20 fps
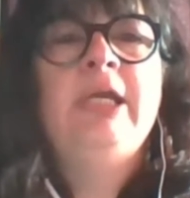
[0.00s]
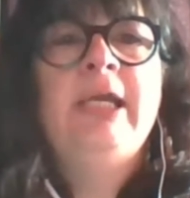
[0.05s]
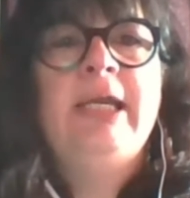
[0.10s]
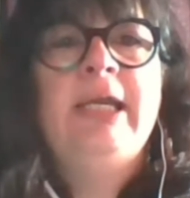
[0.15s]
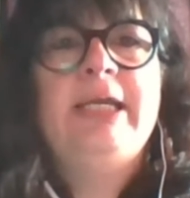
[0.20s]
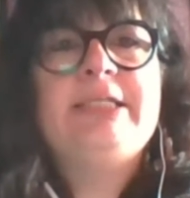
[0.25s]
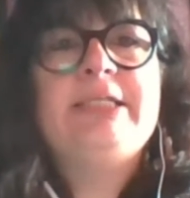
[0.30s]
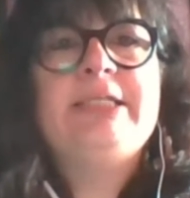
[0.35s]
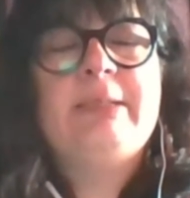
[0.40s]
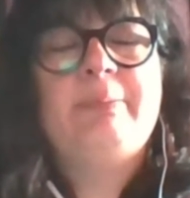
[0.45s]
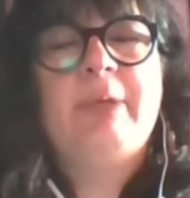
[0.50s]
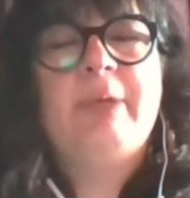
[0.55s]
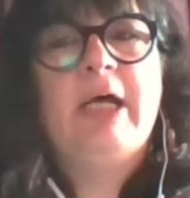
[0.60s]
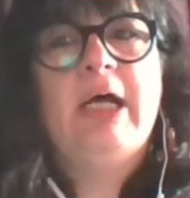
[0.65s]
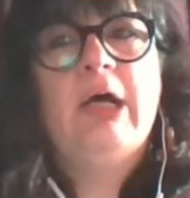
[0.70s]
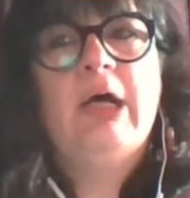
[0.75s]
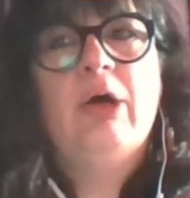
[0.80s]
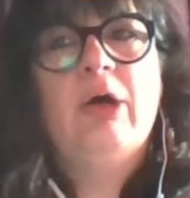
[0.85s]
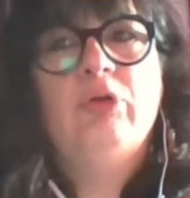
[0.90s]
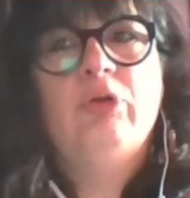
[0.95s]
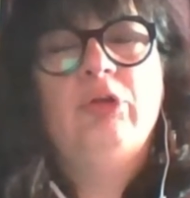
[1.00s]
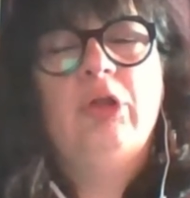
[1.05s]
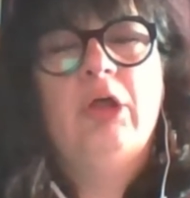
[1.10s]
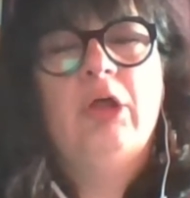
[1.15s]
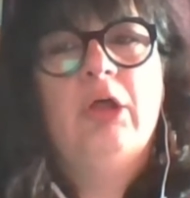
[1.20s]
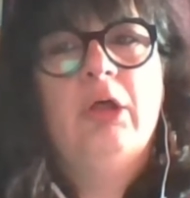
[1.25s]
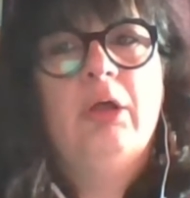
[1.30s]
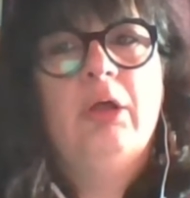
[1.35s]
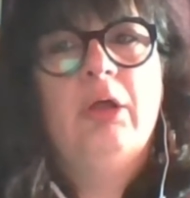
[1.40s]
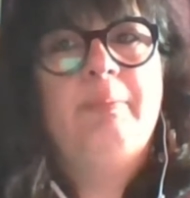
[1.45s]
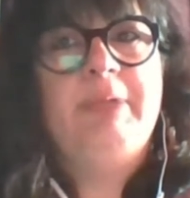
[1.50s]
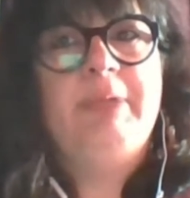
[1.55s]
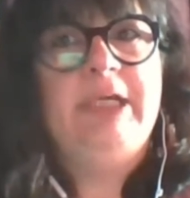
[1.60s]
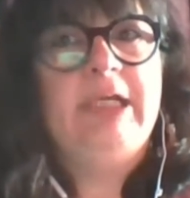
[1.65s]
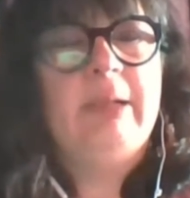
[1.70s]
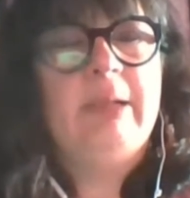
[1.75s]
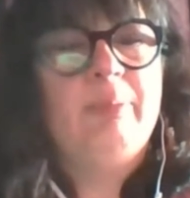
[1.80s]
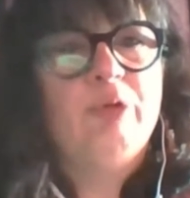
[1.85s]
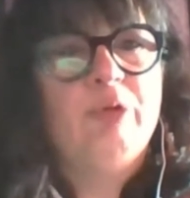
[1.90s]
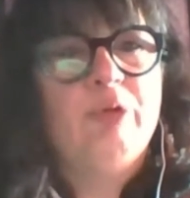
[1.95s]
It's about being
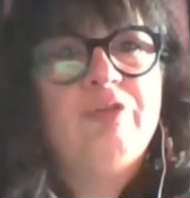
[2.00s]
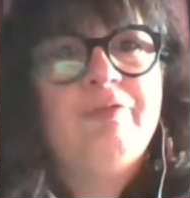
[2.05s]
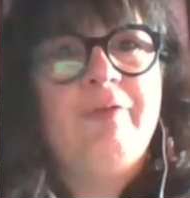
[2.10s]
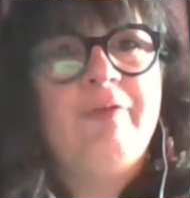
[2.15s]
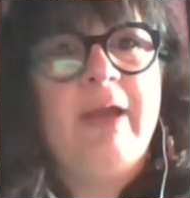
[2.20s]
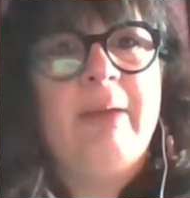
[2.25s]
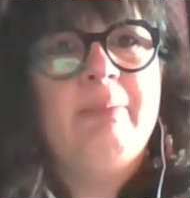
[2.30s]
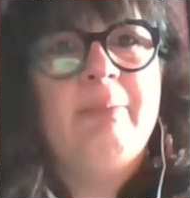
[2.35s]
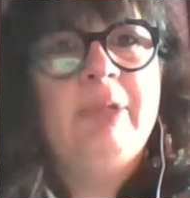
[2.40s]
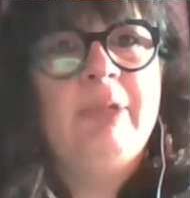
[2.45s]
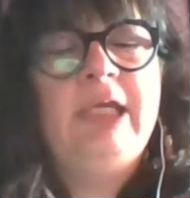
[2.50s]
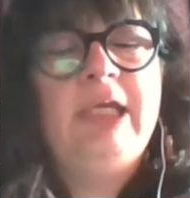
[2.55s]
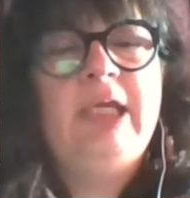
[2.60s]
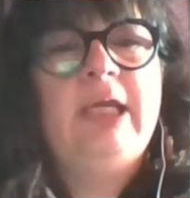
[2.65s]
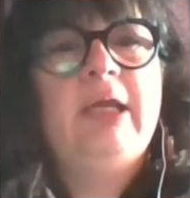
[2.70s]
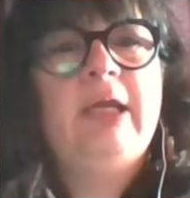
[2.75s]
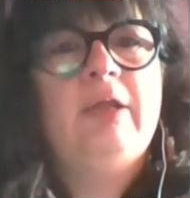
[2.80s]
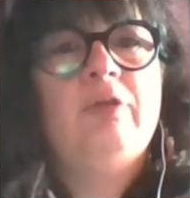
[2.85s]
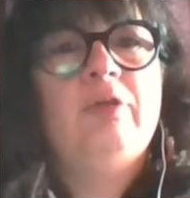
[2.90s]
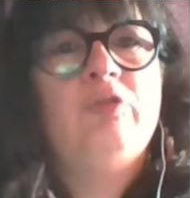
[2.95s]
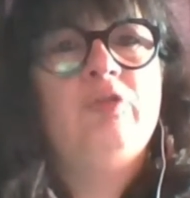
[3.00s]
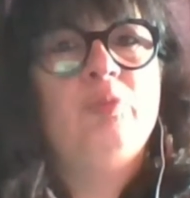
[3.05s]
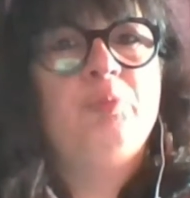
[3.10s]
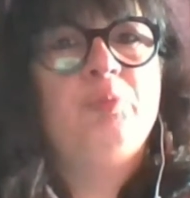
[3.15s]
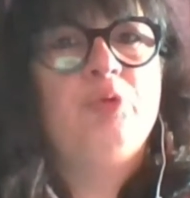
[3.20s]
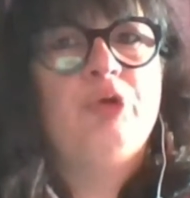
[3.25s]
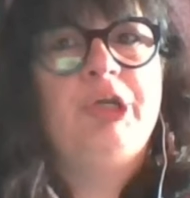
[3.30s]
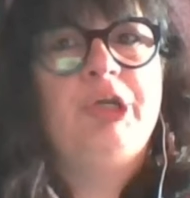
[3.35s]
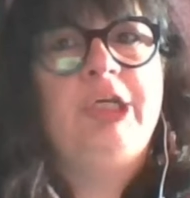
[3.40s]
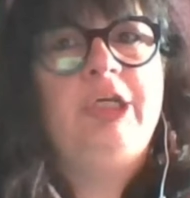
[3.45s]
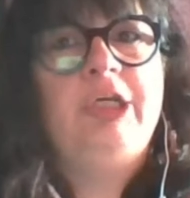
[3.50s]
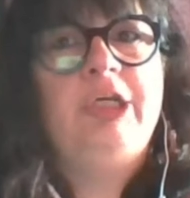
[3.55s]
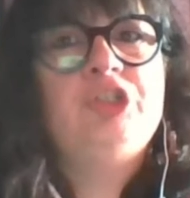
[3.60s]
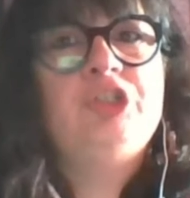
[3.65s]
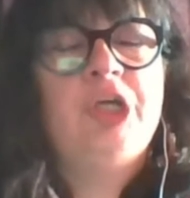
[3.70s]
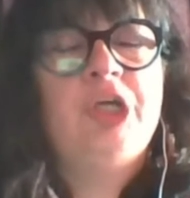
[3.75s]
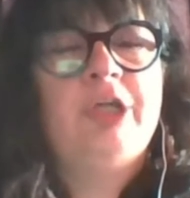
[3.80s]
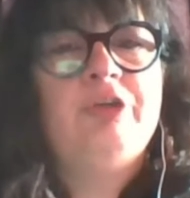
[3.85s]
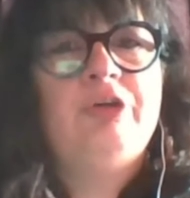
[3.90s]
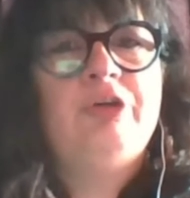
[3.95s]
amongst family and supporting each
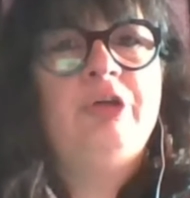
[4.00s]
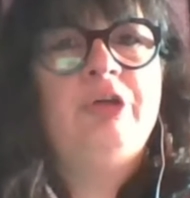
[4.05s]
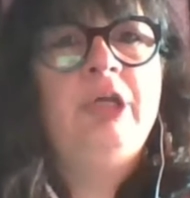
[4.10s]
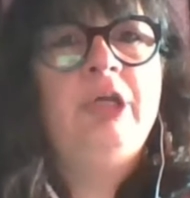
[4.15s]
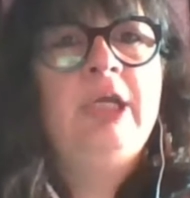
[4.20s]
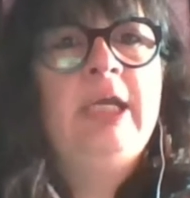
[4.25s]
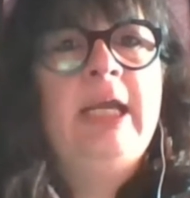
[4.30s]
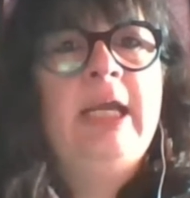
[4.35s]
other,